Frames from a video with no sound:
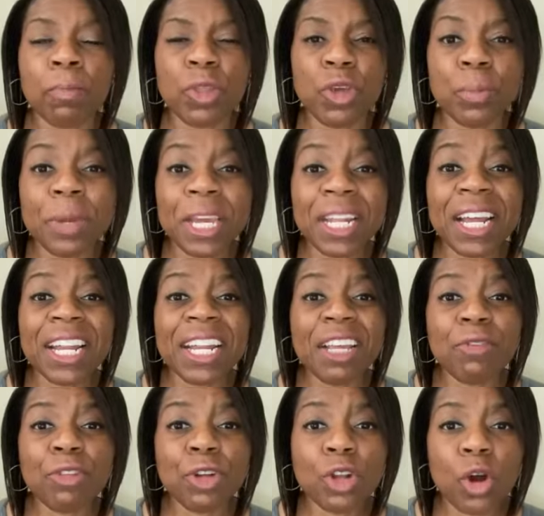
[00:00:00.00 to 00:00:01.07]
you may not
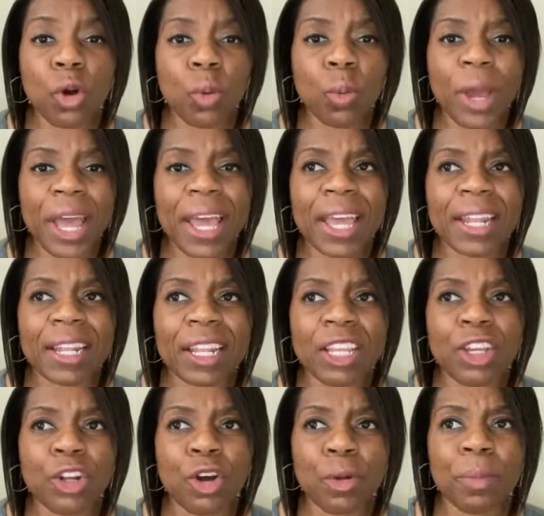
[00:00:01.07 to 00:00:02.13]
even know when
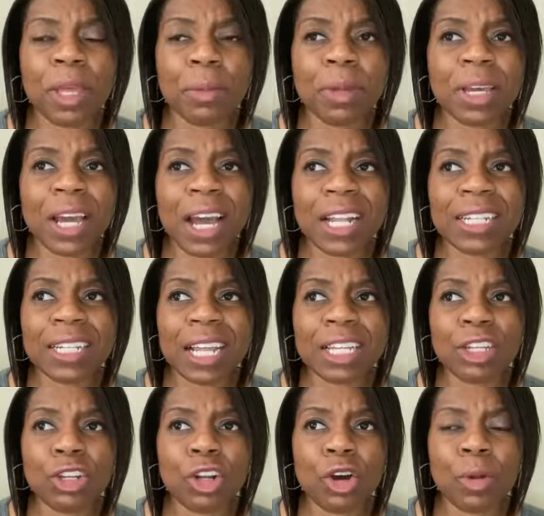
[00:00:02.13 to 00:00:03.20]
you know maybe god
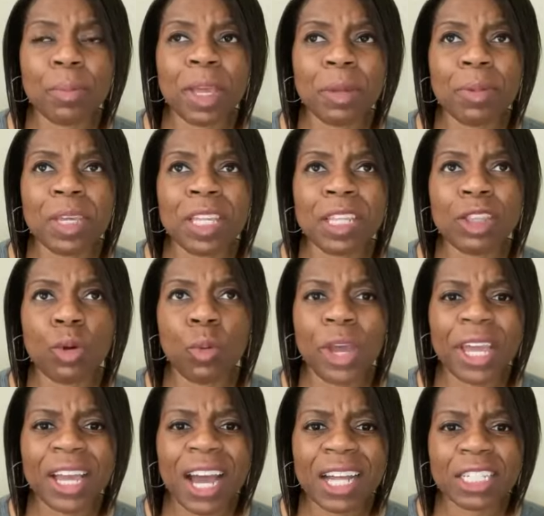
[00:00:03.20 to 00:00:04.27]
you know maybe the
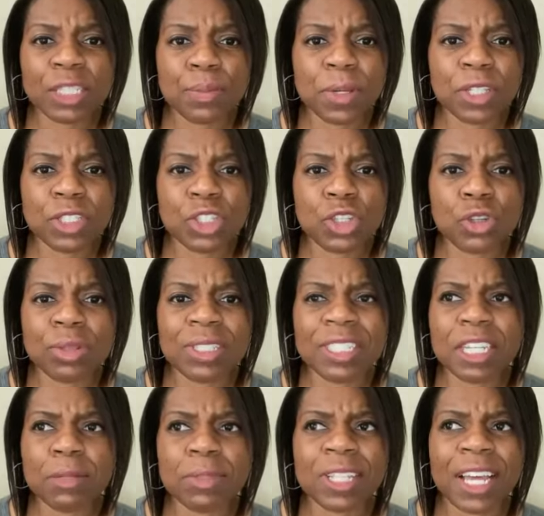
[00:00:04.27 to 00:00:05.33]
way god speaks to you it
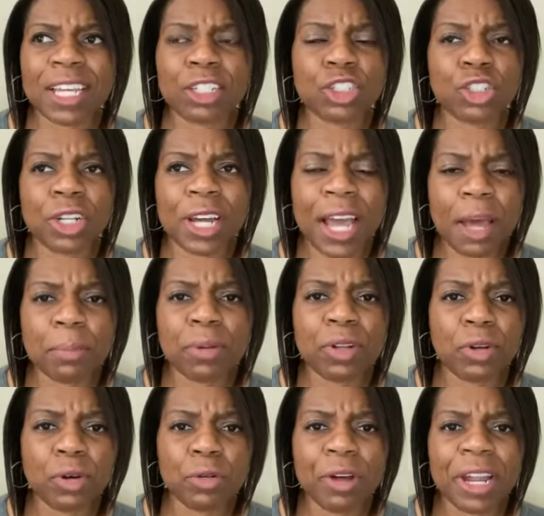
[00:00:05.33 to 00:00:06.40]
seems like it should have
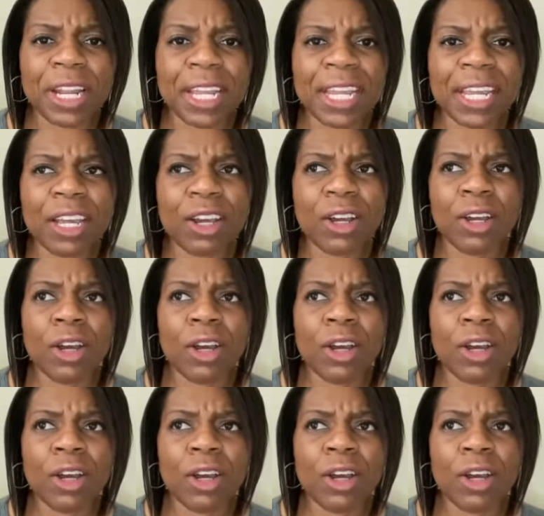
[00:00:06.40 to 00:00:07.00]
happened already